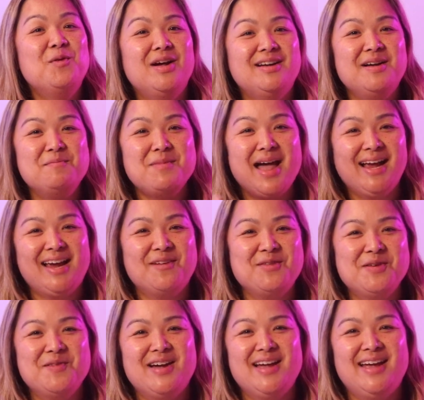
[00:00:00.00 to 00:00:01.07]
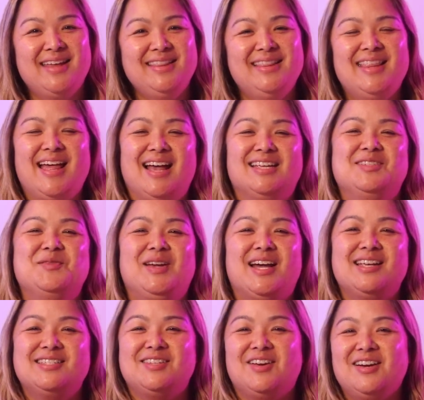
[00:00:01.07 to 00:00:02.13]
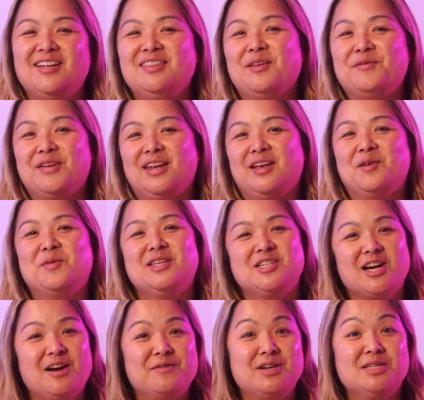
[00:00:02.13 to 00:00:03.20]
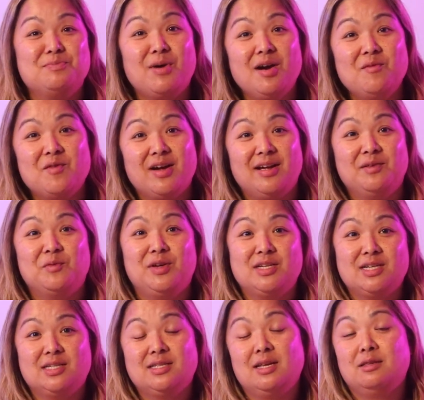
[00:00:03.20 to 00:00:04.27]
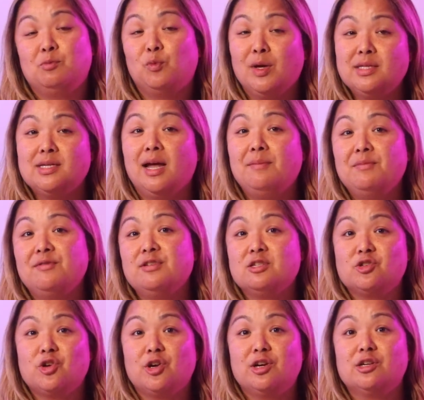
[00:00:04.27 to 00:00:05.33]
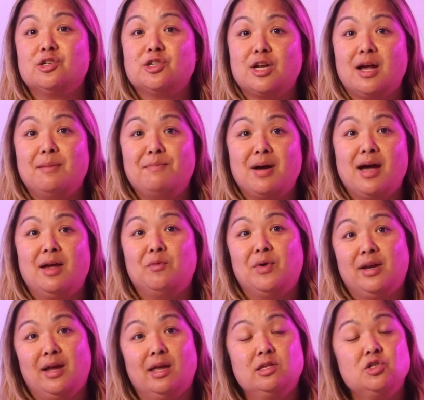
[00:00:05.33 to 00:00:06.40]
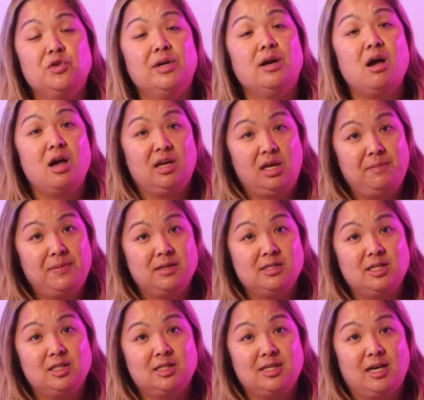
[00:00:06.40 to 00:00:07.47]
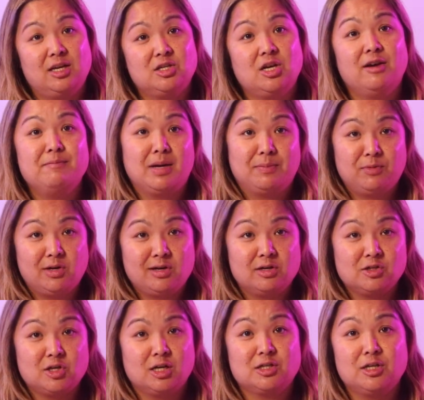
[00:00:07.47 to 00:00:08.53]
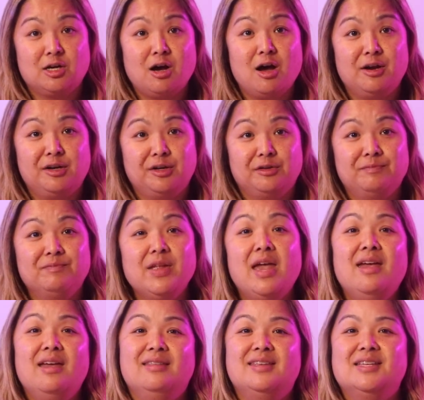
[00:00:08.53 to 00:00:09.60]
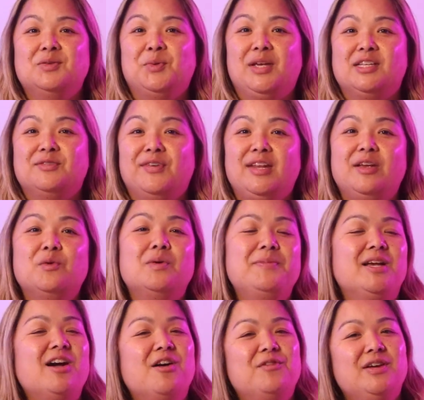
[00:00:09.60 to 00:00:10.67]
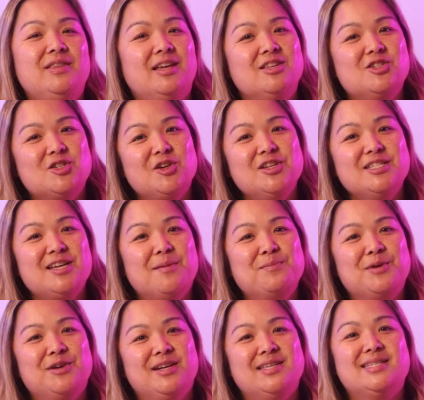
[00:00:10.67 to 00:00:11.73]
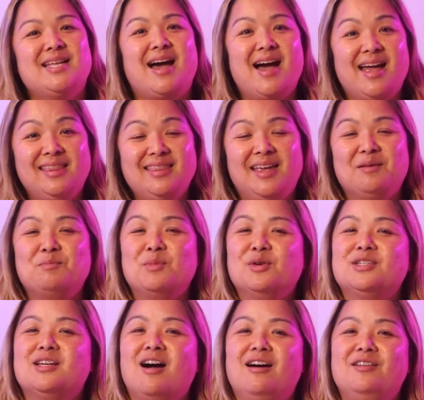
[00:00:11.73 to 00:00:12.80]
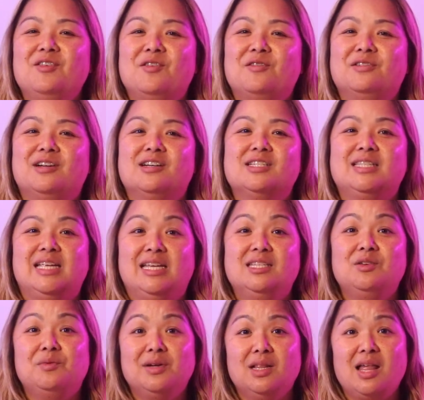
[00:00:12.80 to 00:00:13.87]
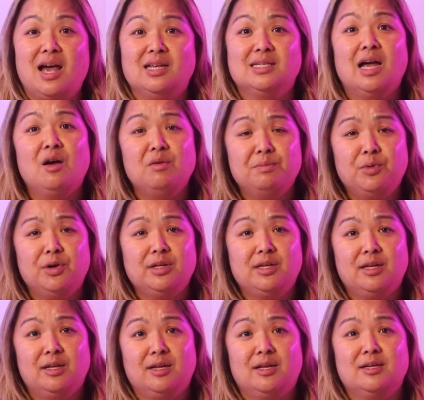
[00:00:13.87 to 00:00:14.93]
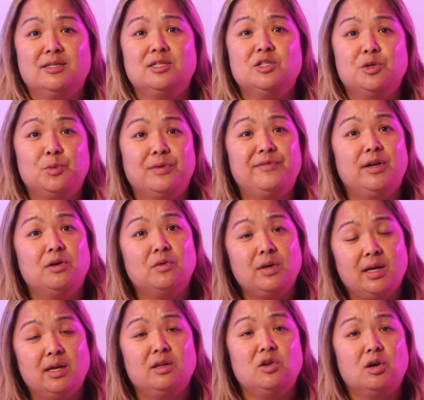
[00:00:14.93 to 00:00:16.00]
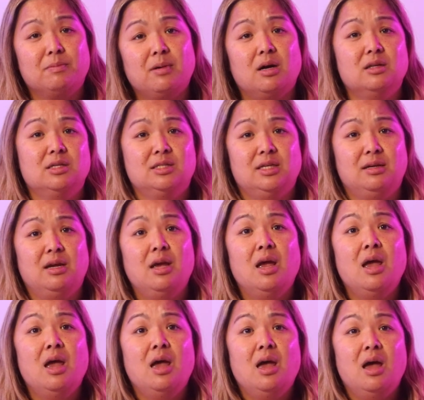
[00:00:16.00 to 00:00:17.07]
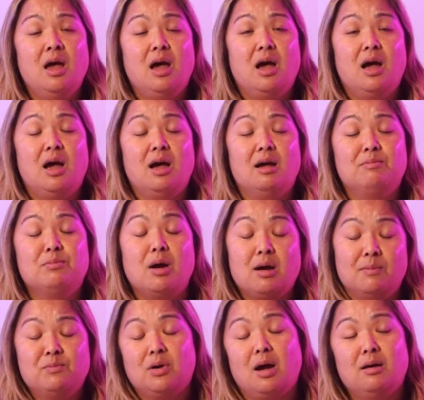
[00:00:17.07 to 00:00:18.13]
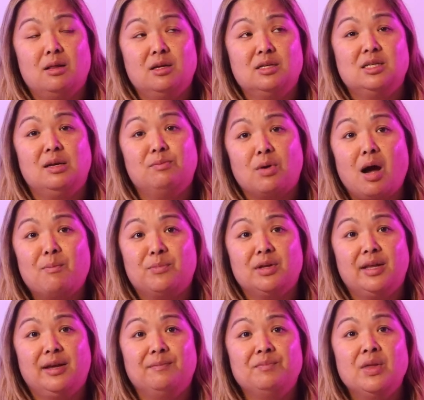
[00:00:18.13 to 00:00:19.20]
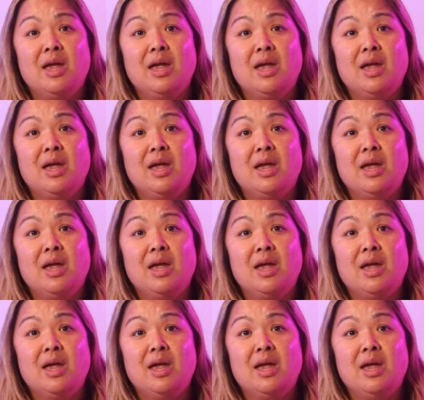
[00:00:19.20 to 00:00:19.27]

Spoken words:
Welcome back, everyone. Last week I started the video which covers part 1, which is the what type of insurance should I buy when entering occupancy stage of my pre-construction condo. This week's video will be covering the insurance components that I think most condo owners need to realize how important it is to review in your policy properly.